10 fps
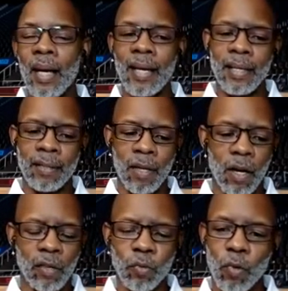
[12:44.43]
And
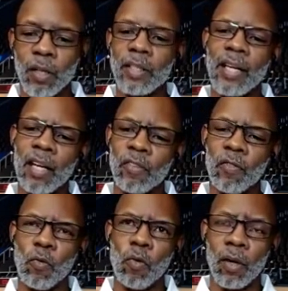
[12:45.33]
us working together
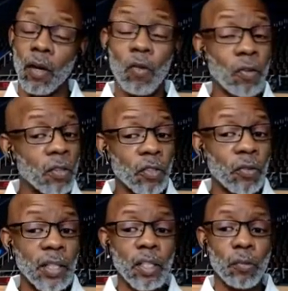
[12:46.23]
for over a
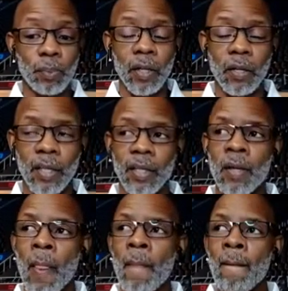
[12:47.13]
3-year
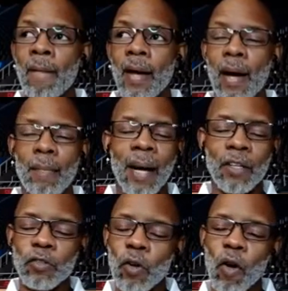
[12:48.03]
period, I
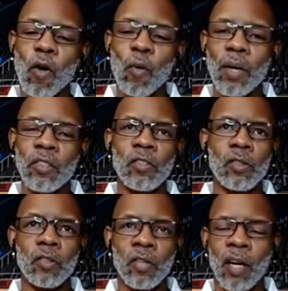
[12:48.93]
used to
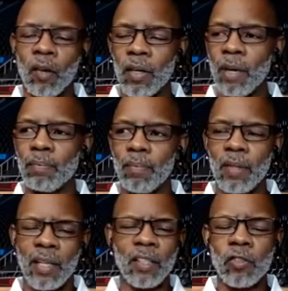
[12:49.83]
always tell him
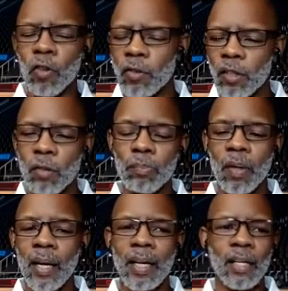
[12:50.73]
that he started to
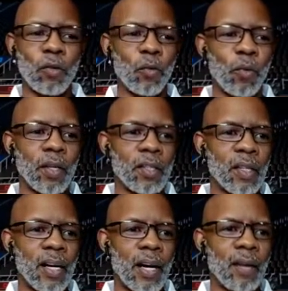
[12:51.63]
play with
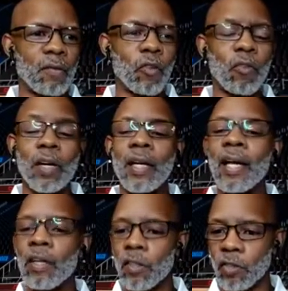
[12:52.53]

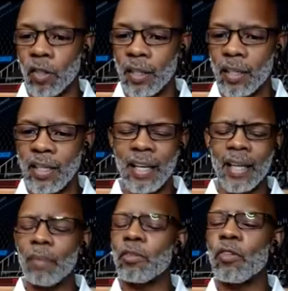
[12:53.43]
relentlessly. And I
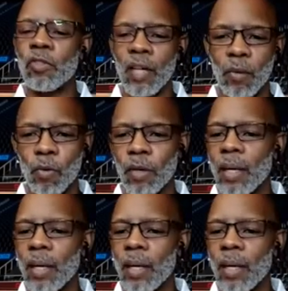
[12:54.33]
kept using that